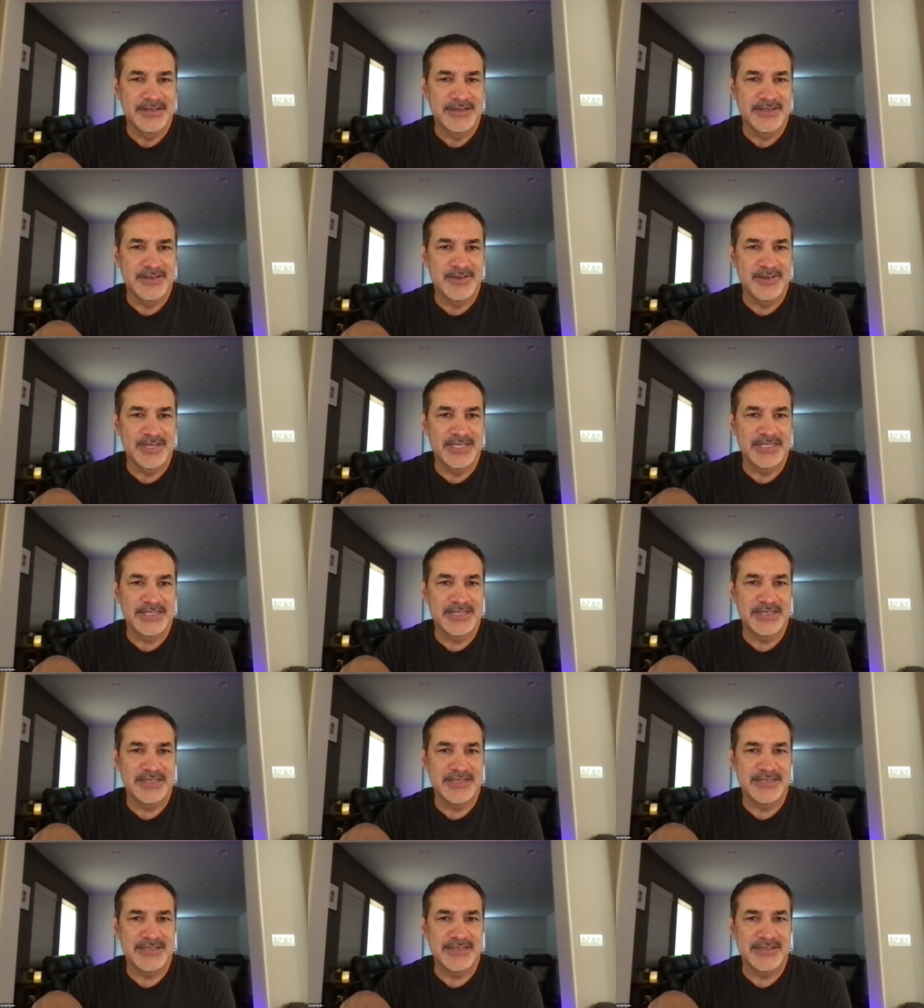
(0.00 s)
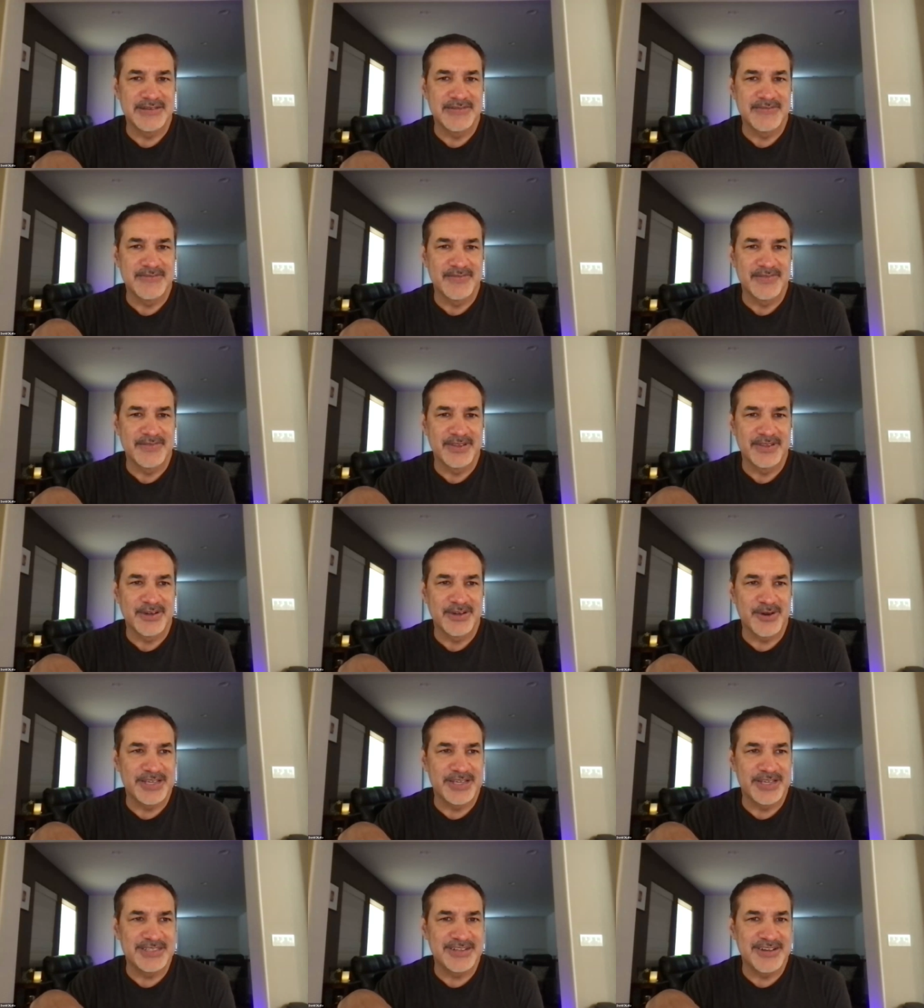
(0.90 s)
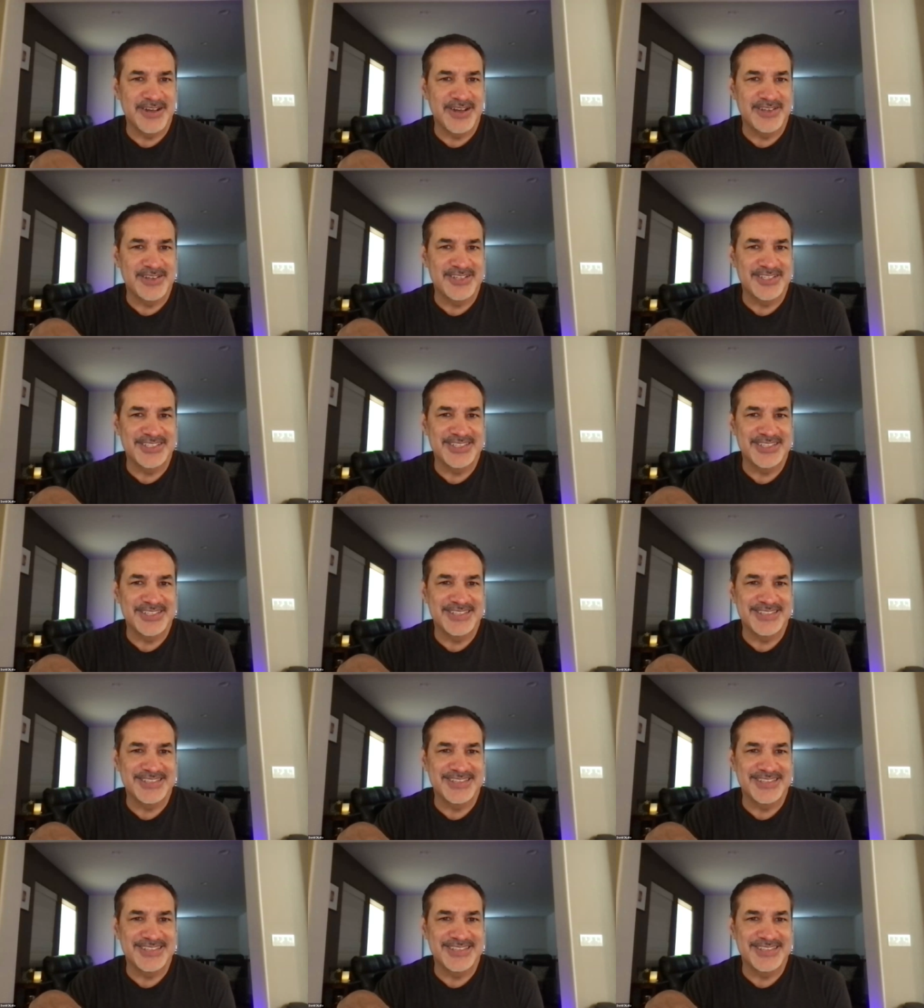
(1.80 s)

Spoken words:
So this is Christ consciousness.